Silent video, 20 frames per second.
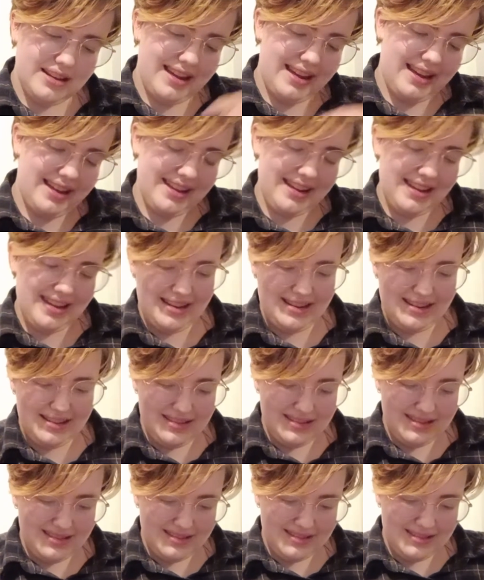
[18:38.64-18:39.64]
I
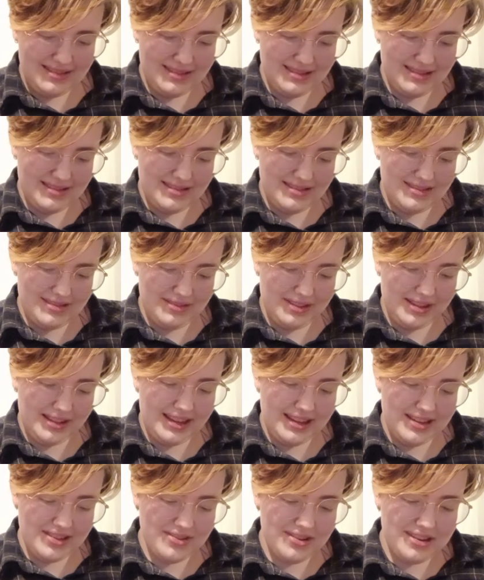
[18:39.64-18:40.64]

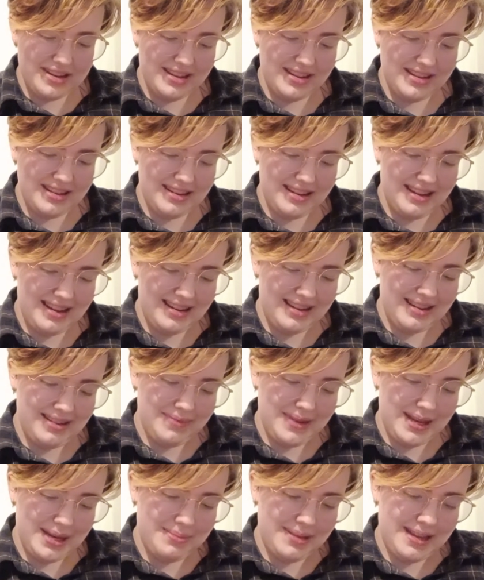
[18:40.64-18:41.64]
really enjoyed it, and it
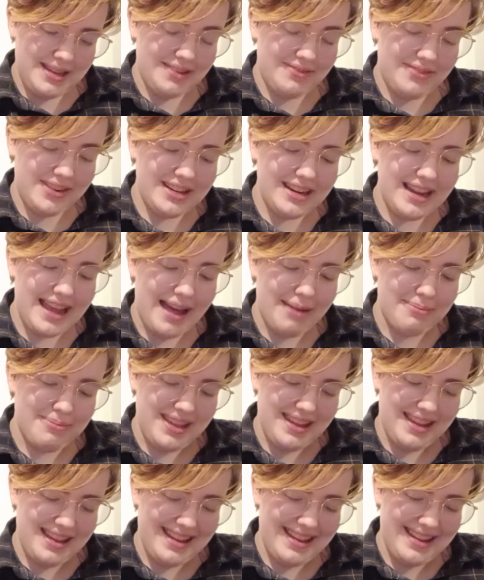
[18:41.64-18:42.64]
made me very
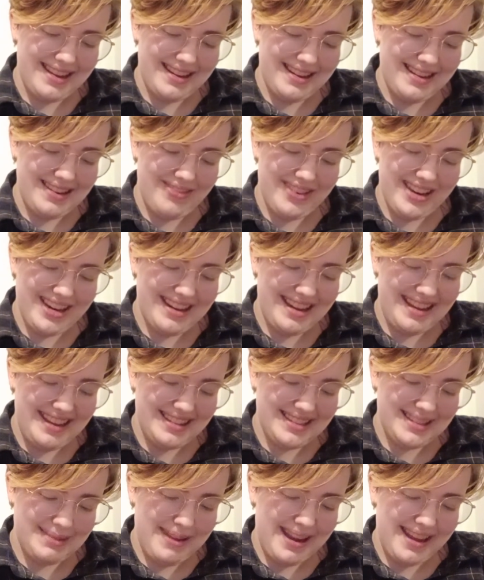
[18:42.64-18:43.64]
happy and in a very
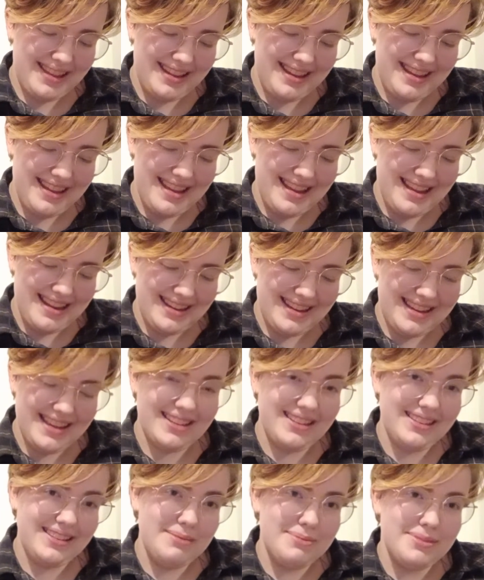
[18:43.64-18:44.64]
smiley and
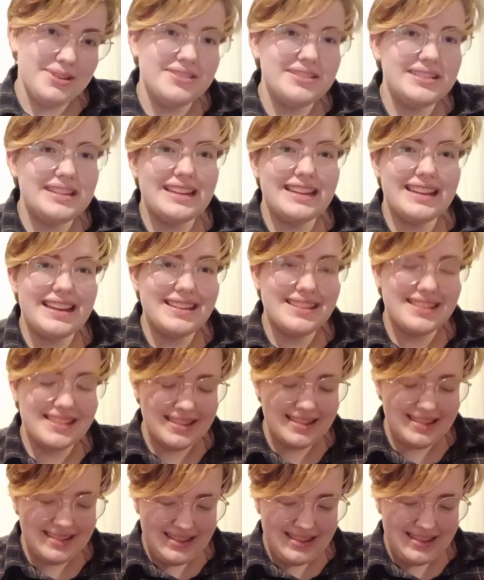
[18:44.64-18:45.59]
giggly mood, in case